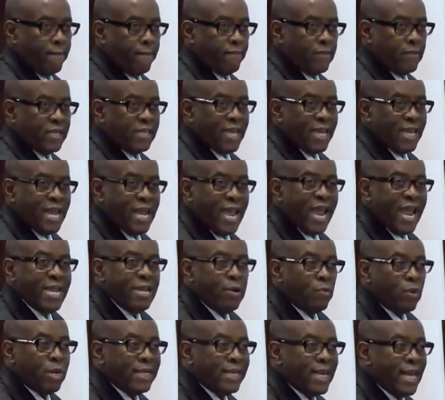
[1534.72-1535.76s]
Can
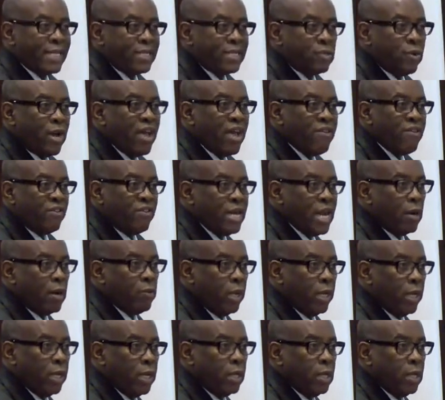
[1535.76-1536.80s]
anyone get to heaven that way?
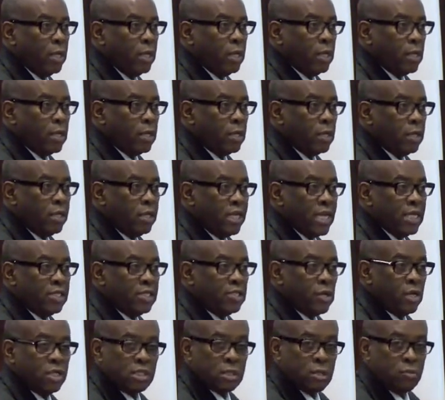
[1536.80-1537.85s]
The answer
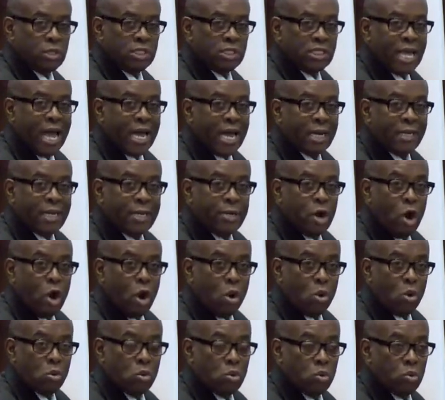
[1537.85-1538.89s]
is a resounding
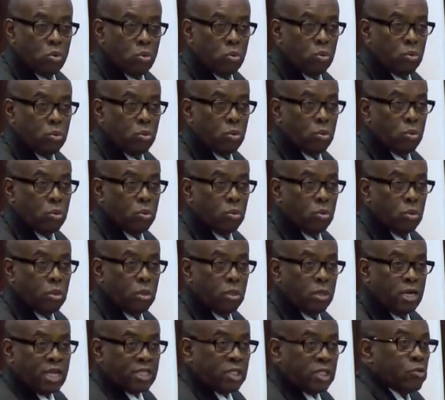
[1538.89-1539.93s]
no.
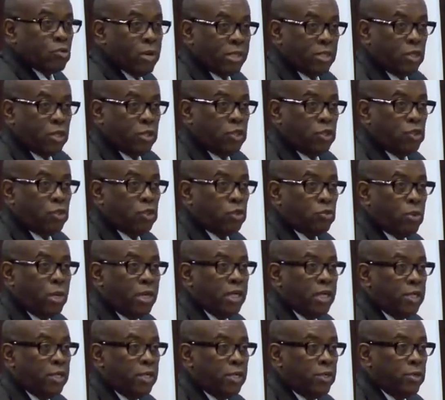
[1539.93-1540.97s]
That's what the Jews
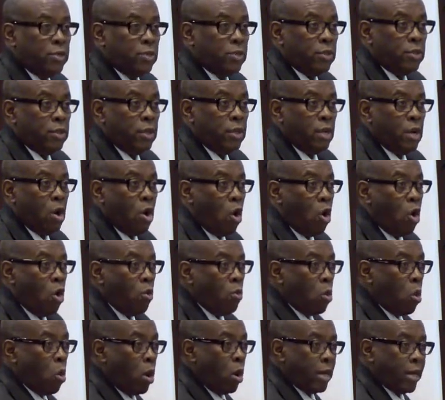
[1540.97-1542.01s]
wanted to do a
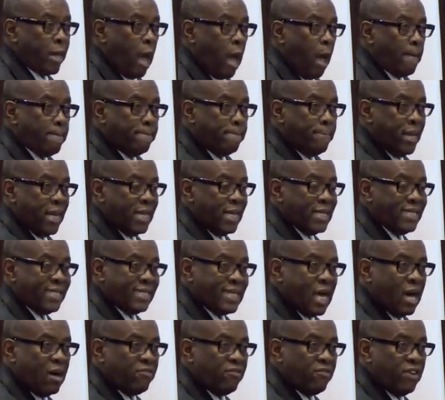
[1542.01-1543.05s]
work based
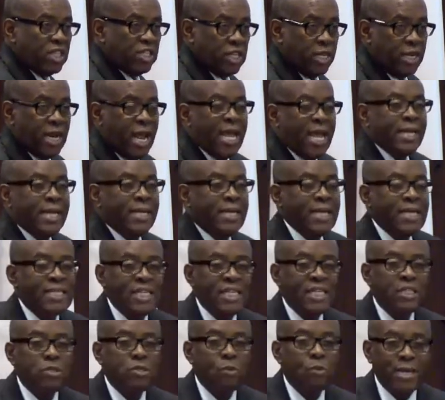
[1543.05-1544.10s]
salvation. This
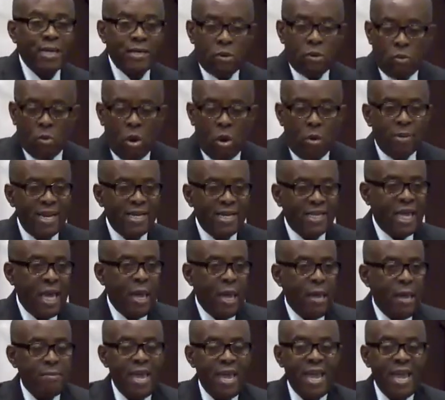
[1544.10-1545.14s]
is why the woman
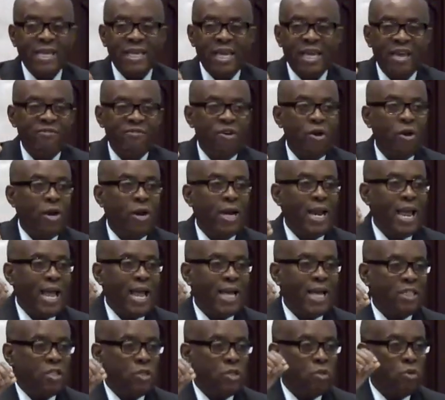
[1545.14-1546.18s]
came and gave her
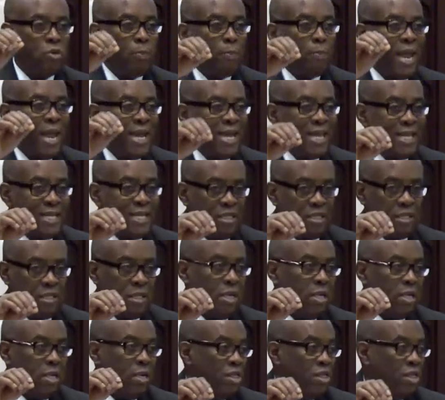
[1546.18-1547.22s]
last two pennies
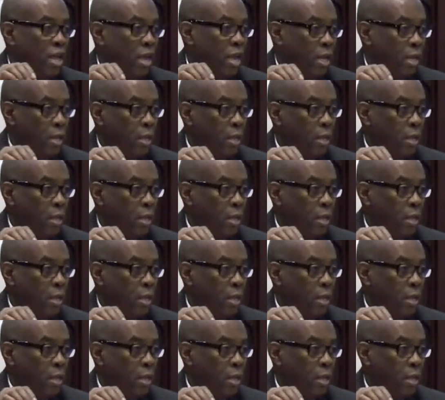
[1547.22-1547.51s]
on the thing.